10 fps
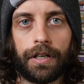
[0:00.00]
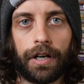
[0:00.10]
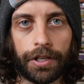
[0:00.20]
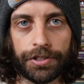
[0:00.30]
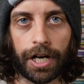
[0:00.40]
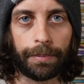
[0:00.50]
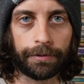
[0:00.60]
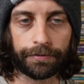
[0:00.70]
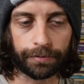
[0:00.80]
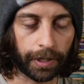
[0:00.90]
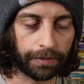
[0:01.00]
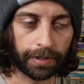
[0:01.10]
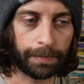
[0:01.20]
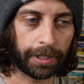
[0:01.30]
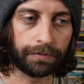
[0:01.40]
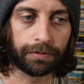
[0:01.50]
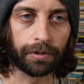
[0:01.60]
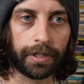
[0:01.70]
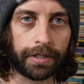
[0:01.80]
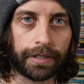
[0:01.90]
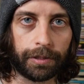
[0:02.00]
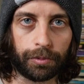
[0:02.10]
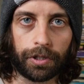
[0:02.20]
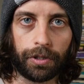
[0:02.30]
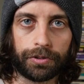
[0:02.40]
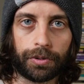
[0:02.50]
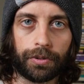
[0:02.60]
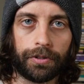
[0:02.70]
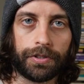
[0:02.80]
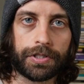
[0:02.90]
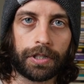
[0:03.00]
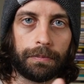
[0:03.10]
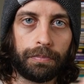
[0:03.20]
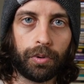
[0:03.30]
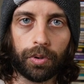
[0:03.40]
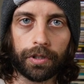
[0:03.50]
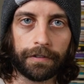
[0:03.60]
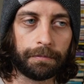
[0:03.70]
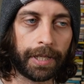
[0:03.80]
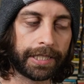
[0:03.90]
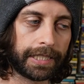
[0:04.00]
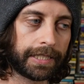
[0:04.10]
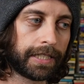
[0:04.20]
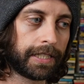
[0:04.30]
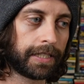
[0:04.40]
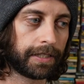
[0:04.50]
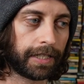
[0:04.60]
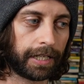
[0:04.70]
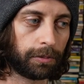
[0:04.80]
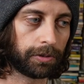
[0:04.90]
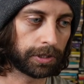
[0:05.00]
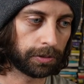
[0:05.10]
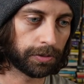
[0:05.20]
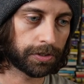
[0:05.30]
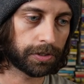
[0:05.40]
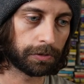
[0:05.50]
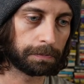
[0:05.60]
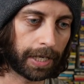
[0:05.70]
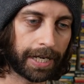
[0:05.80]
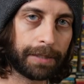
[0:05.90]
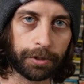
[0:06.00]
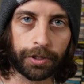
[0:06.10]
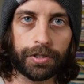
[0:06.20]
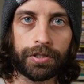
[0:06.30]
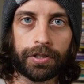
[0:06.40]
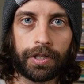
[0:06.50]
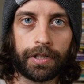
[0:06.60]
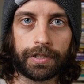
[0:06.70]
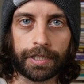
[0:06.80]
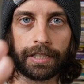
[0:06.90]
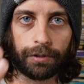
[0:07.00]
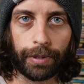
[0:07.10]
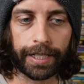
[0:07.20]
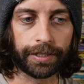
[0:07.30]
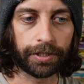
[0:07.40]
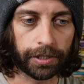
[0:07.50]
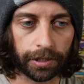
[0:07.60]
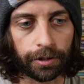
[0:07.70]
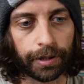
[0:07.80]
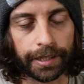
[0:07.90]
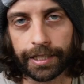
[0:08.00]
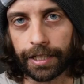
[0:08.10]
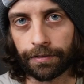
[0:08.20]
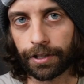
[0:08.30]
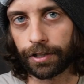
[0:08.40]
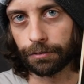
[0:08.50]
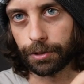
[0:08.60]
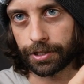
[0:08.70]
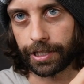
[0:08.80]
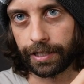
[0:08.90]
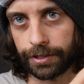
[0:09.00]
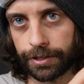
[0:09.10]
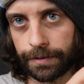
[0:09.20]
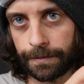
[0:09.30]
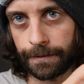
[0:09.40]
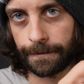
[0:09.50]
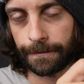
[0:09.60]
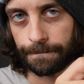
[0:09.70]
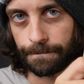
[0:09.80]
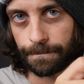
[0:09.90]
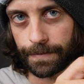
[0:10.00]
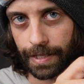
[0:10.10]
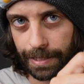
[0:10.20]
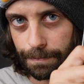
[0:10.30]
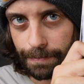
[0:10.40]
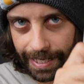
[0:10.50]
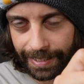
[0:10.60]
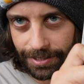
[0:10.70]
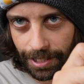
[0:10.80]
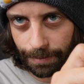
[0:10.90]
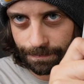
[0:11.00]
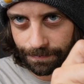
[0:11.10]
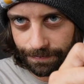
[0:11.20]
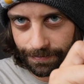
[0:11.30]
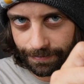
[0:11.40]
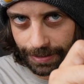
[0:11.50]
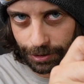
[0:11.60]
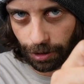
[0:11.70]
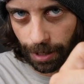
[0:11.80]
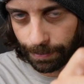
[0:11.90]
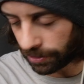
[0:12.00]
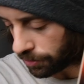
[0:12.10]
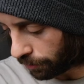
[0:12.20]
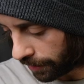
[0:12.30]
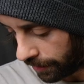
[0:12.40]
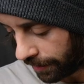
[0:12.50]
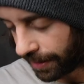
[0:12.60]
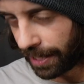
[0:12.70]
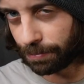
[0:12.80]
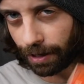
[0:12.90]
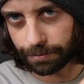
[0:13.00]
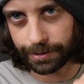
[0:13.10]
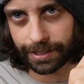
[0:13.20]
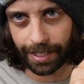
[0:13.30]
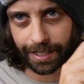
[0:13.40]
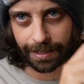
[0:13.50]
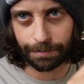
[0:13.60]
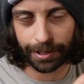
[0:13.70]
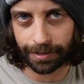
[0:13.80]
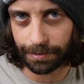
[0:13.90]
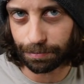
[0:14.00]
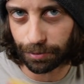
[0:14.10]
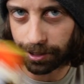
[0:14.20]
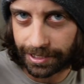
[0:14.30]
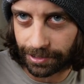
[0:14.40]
on top of whatever I paid for it that will go towards a pool of money that I will use to buy books to give away to you at the end of the 100 book challenge. I may end up dropping a 20 on that. Probably not. I've been pretty